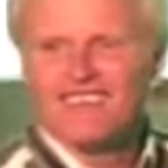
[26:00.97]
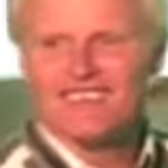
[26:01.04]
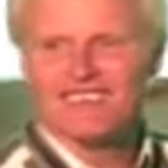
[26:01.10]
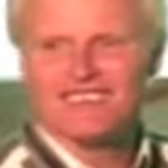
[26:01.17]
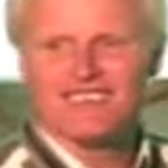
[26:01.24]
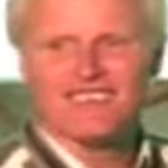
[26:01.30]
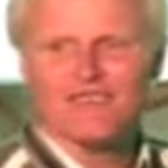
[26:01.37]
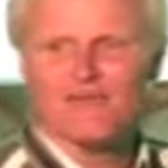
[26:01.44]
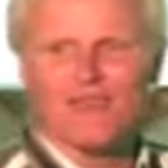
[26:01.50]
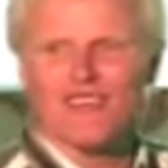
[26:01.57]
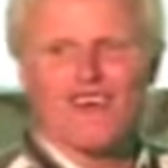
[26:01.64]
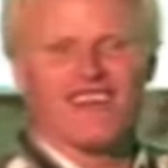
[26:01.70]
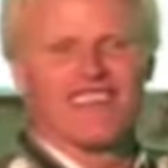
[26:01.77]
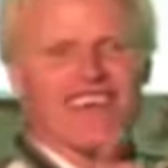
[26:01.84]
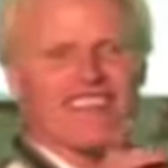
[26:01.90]
See, we
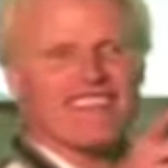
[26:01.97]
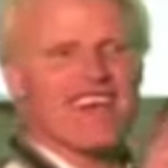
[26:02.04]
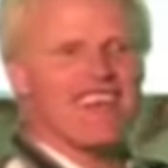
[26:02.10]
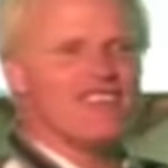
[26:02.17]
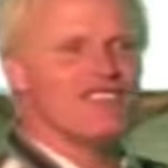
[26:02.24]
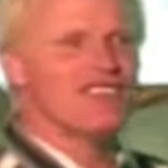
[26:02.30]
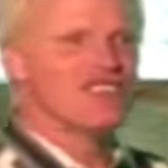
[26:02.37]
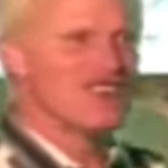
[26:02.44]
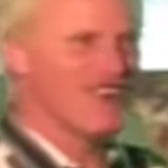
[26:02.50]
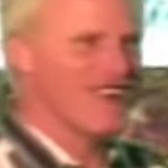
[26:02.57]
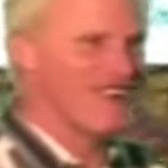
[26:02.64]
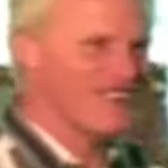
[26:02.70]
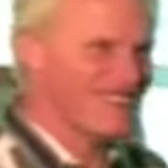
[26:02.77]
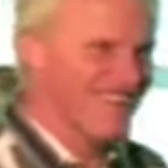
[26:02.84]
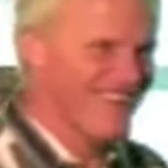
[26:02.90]
don't get that in the
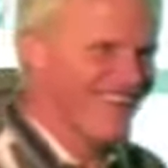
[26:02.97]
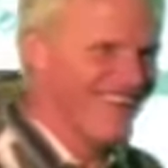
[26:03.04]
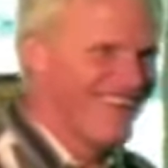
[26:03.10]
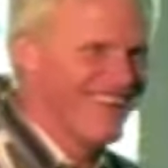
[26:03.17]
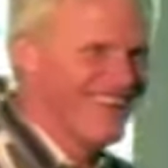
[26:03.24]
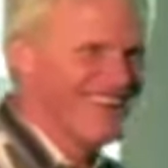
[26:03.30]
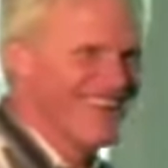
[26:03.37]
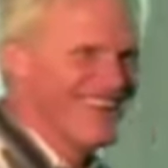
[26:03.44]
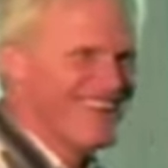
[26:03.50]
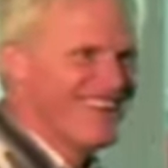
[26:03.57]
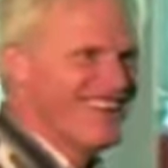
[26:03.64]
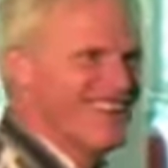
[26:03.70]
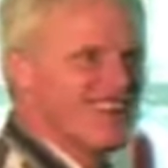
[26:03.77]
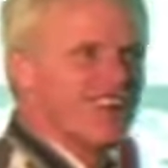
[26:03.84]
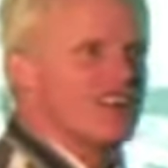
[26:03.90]
church.
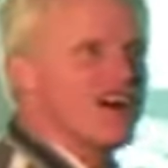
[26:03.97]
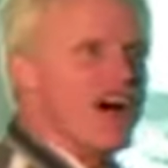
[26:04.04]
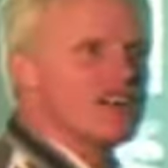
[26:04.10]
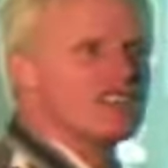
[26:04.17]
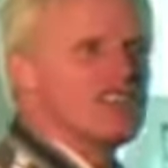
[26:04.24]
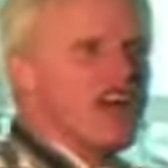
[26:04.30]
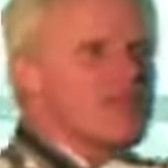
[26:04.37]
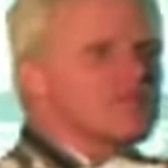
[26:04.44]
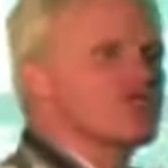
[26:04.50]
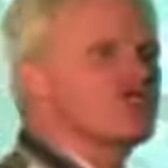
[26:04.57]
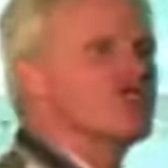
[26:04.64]
God tempts